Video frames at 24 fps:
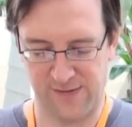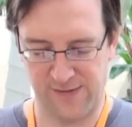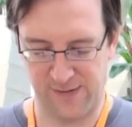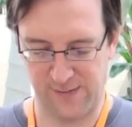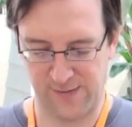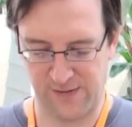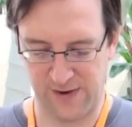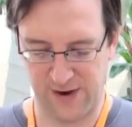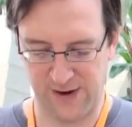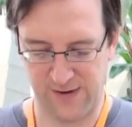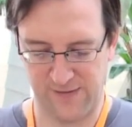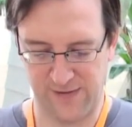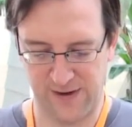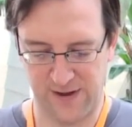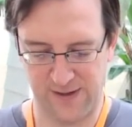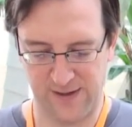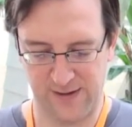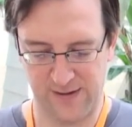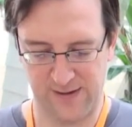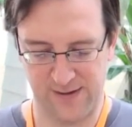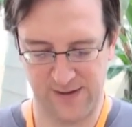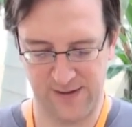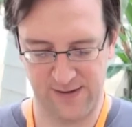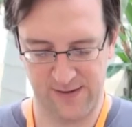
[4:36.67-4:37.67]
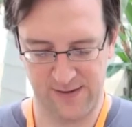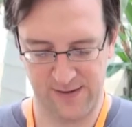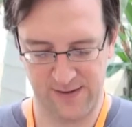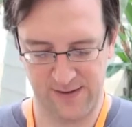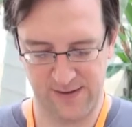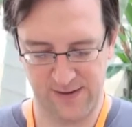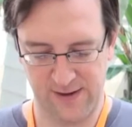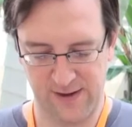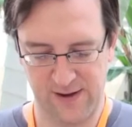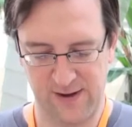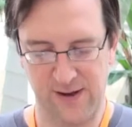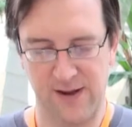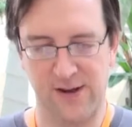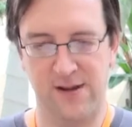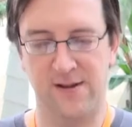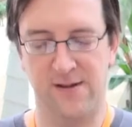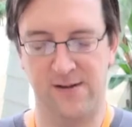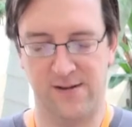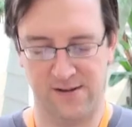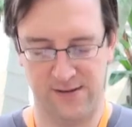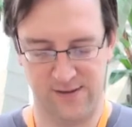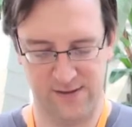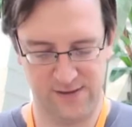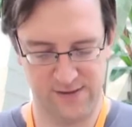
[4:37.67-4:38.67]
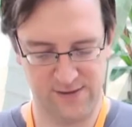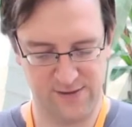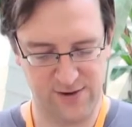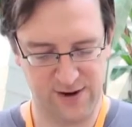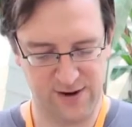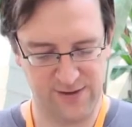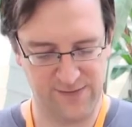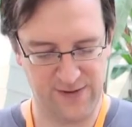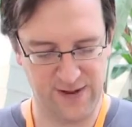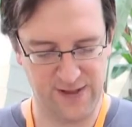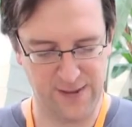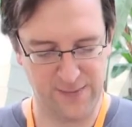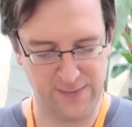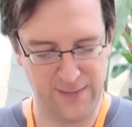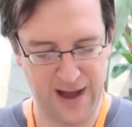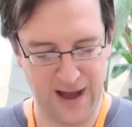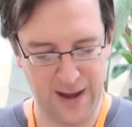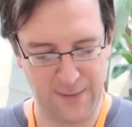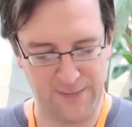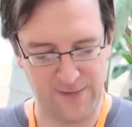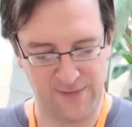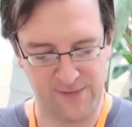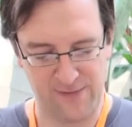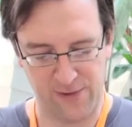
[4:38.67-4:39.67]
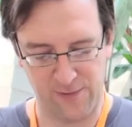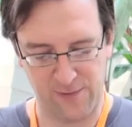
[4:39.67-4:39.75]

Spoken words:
I'm trying to find the map of